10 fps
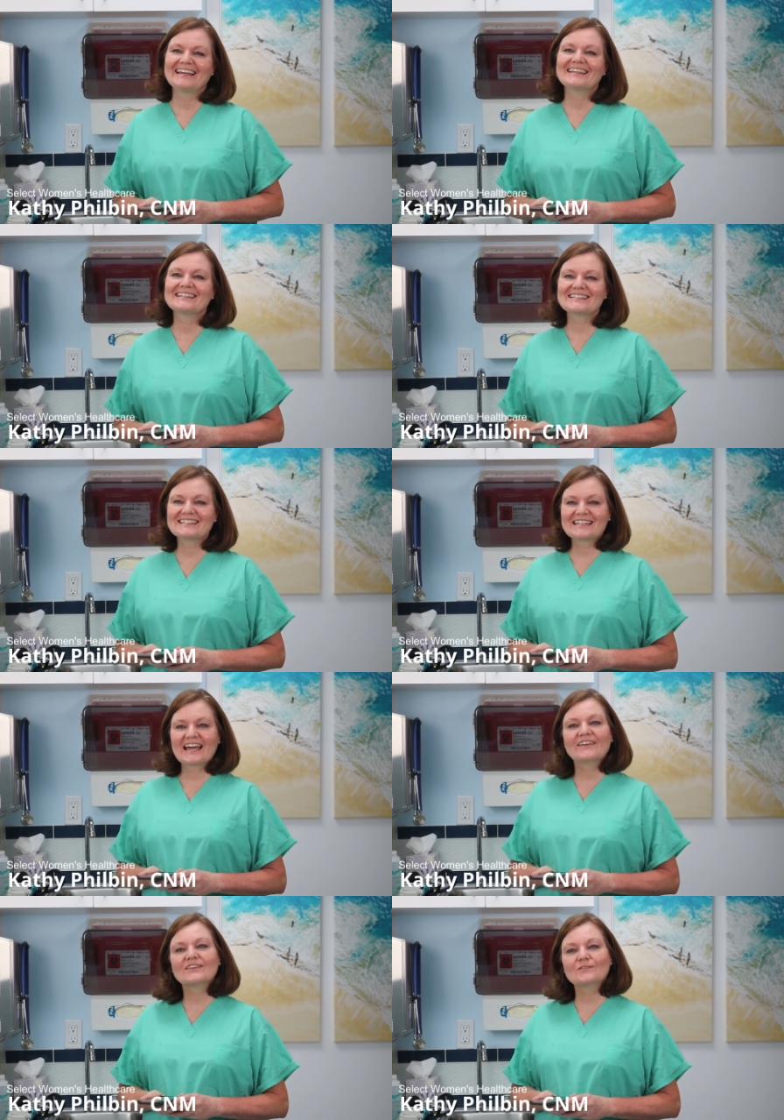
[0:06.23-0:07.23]
This is
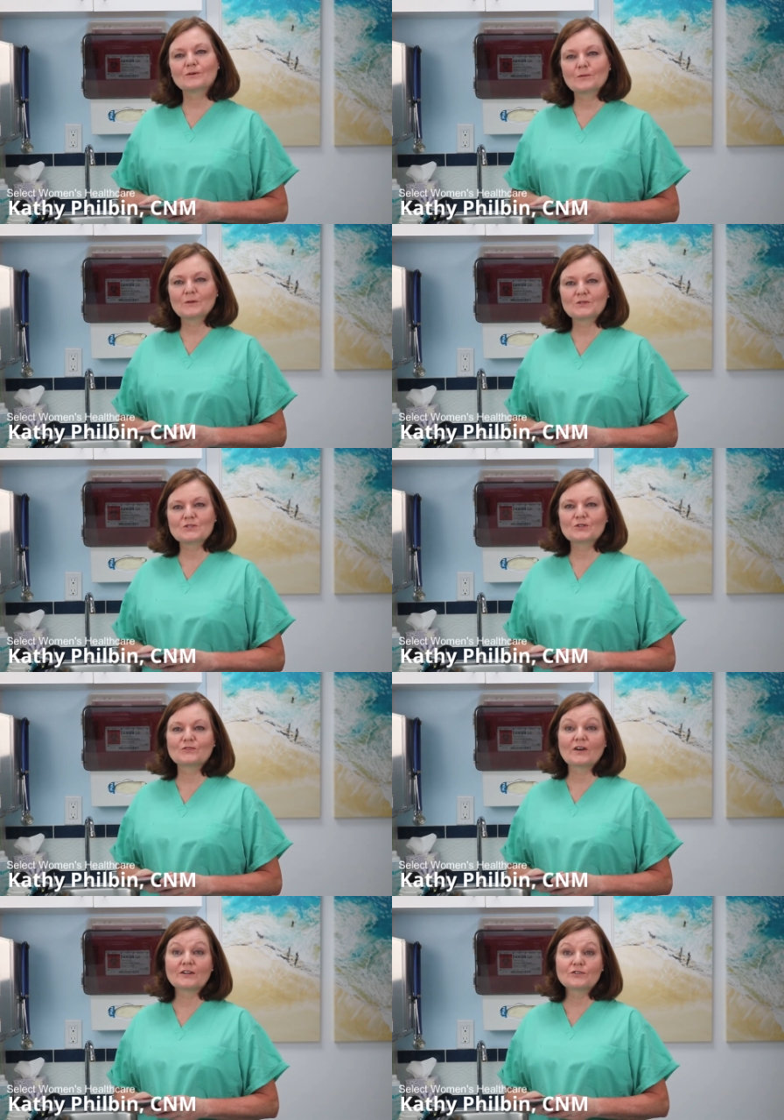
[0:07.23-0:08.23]
Kathy Philbin,
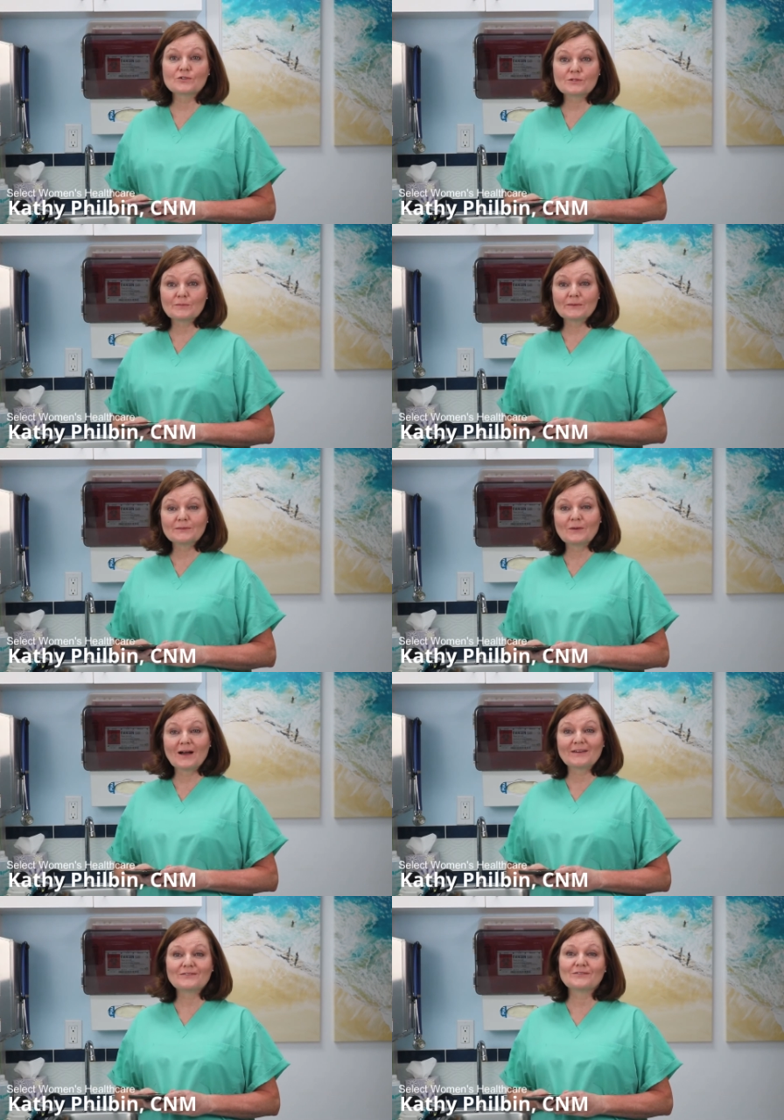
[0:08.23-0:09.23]
certified nurse
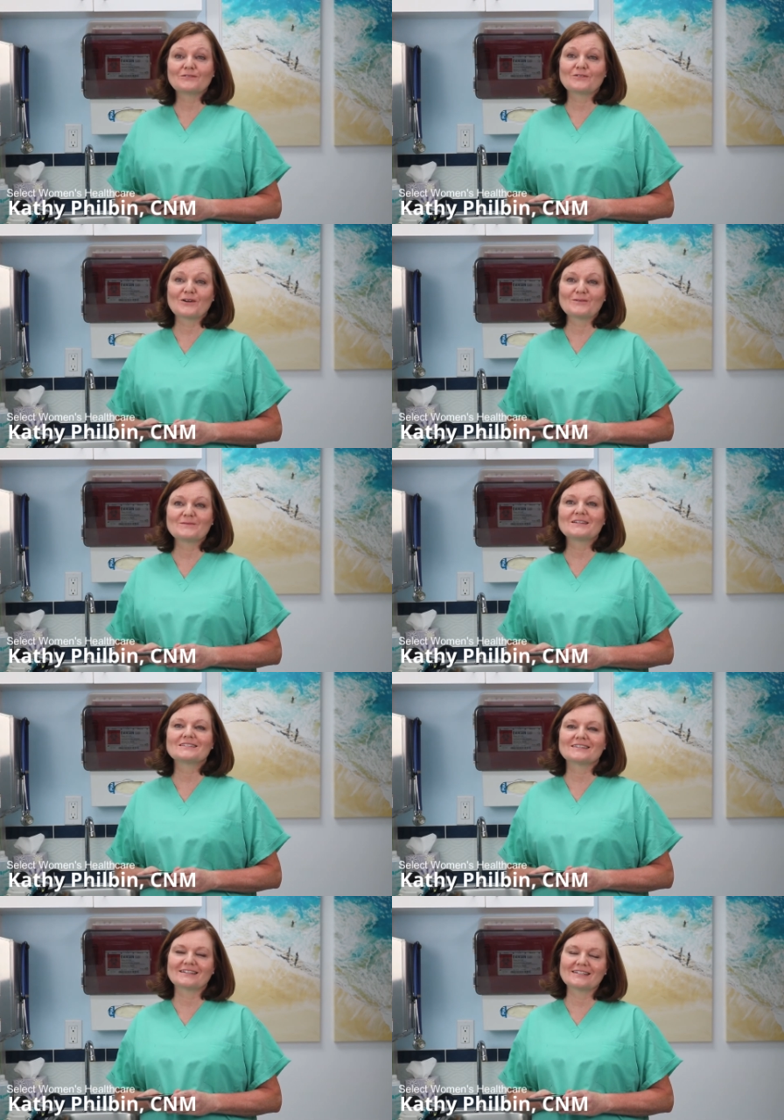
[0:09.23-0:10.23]
midwife from
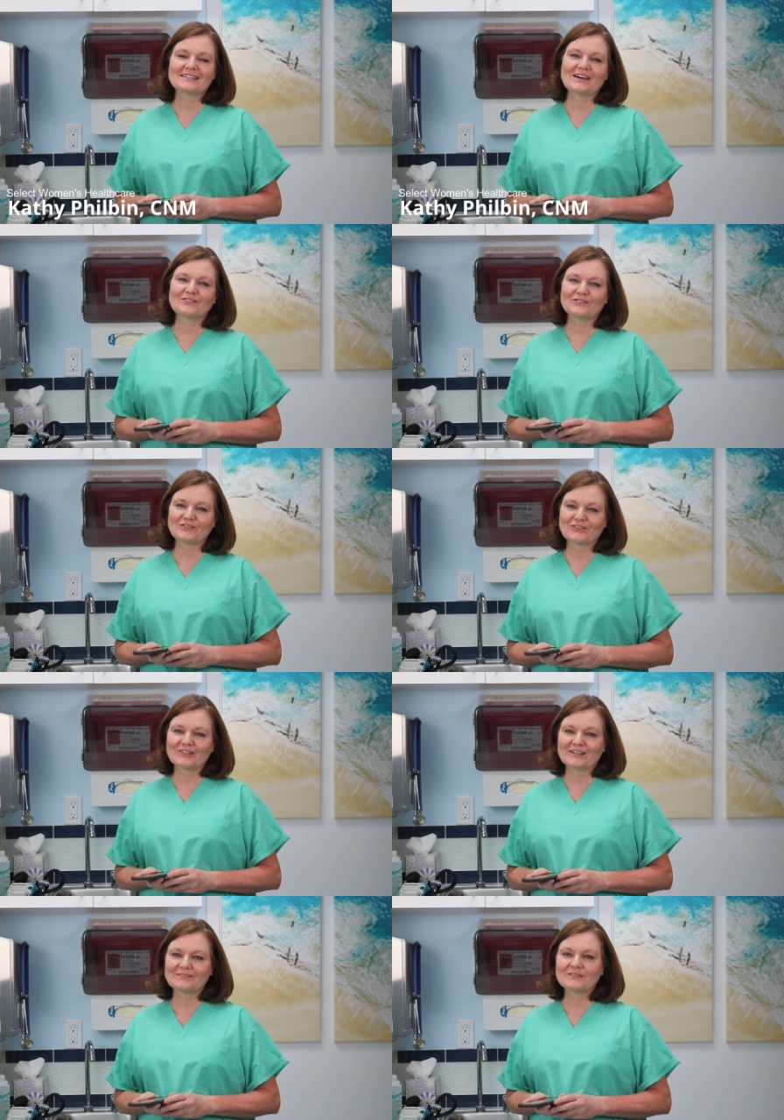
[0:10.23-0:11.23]
sunny South
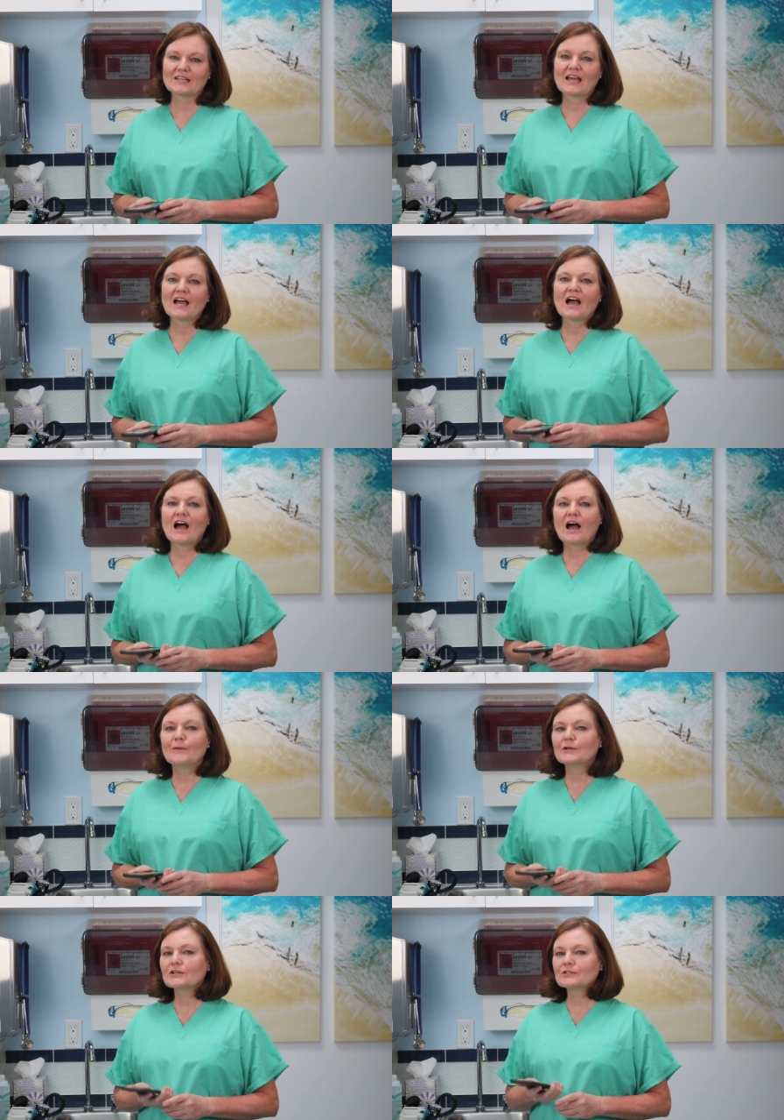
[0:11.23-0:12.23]
Florida.
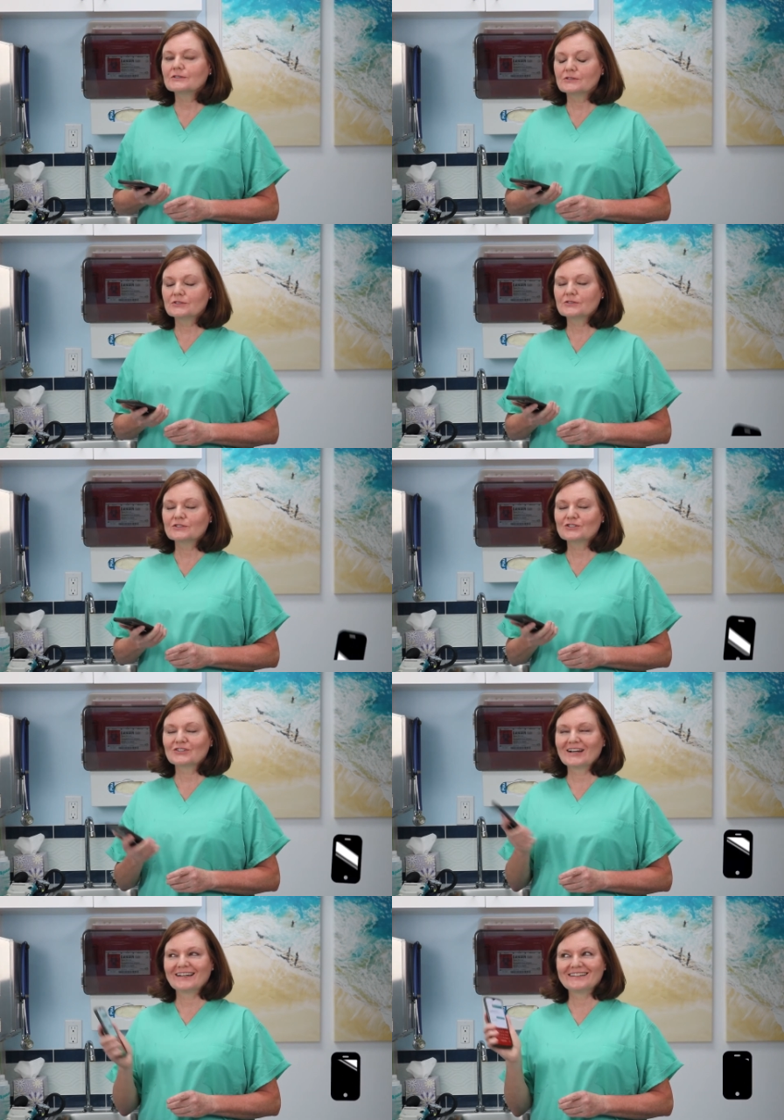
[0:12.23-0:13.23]
I'm here to
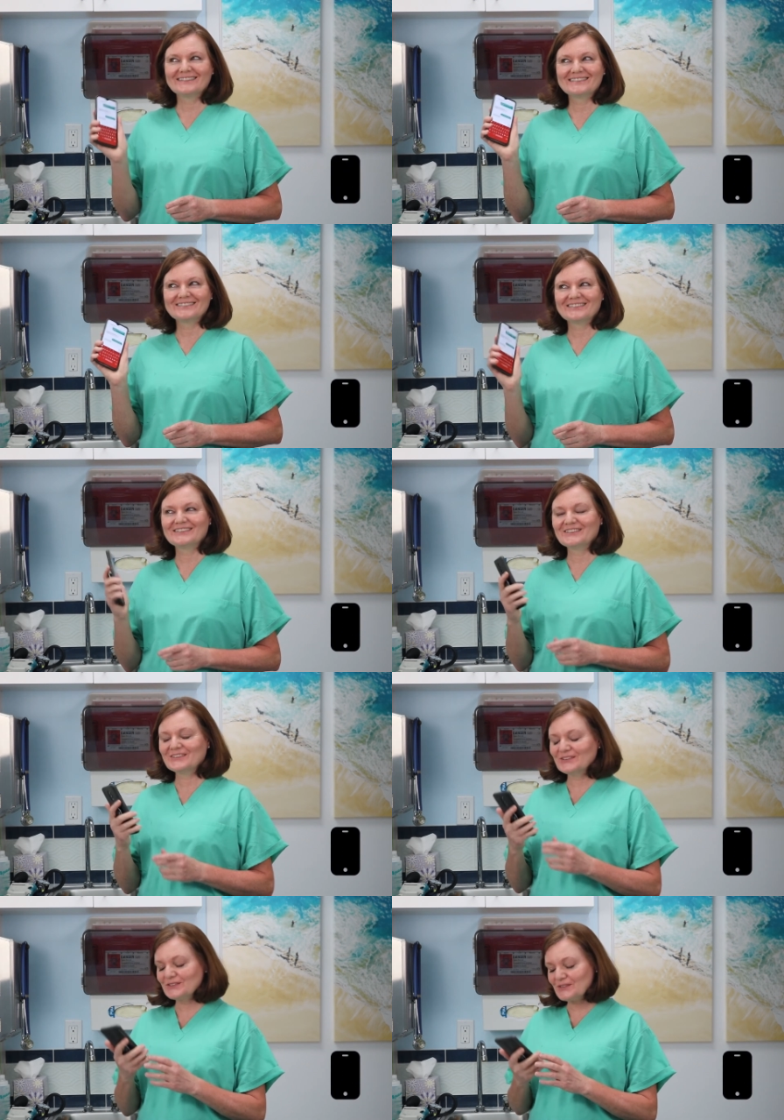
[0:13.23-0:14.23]
try to do a
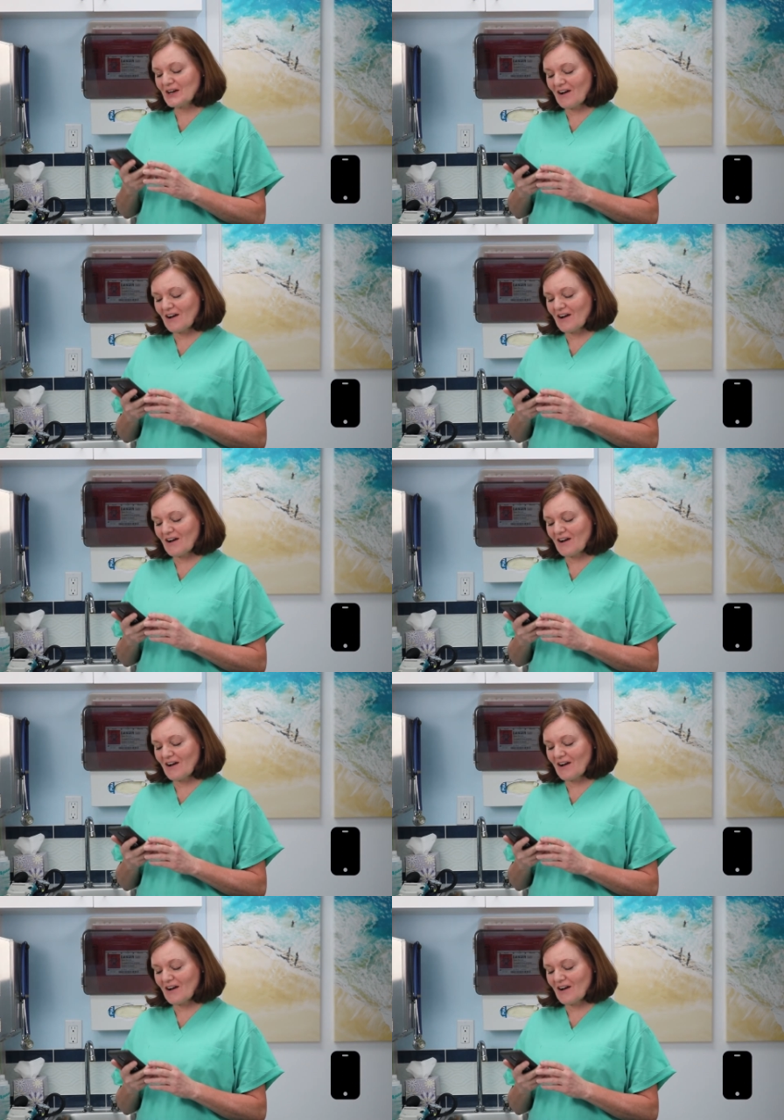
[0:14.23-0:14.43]
new